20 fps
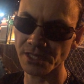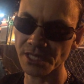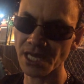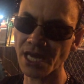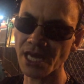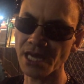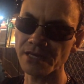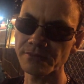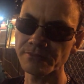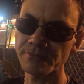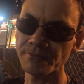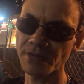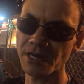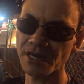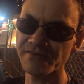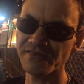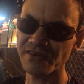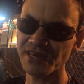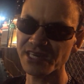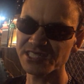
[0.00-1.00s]
yeah,
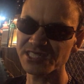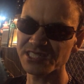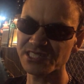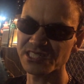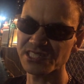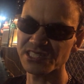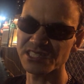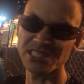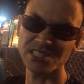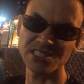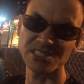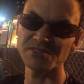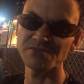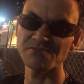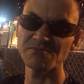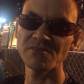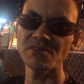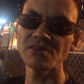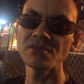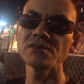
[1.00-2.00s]
my advice is to just
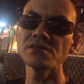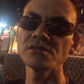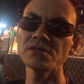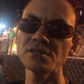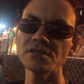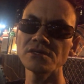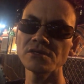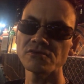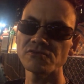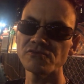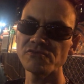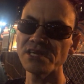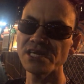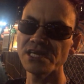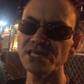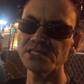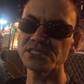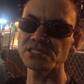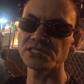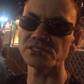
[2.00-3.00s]

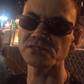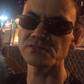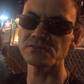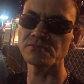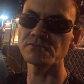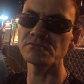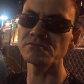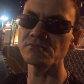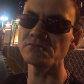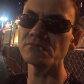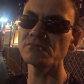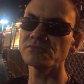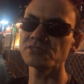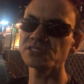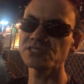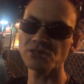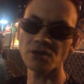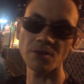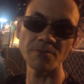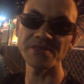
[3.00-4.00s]
really just
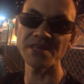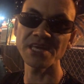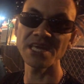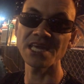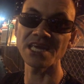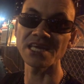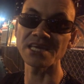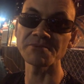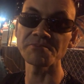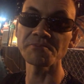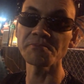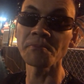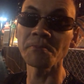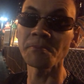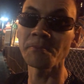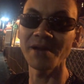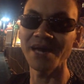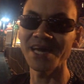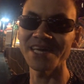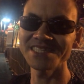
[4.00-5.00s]
stop thinking,
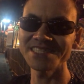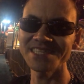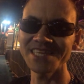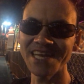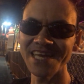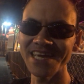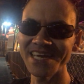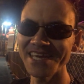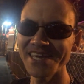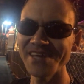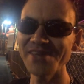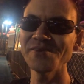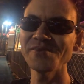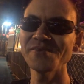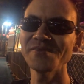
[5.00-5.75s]
basically,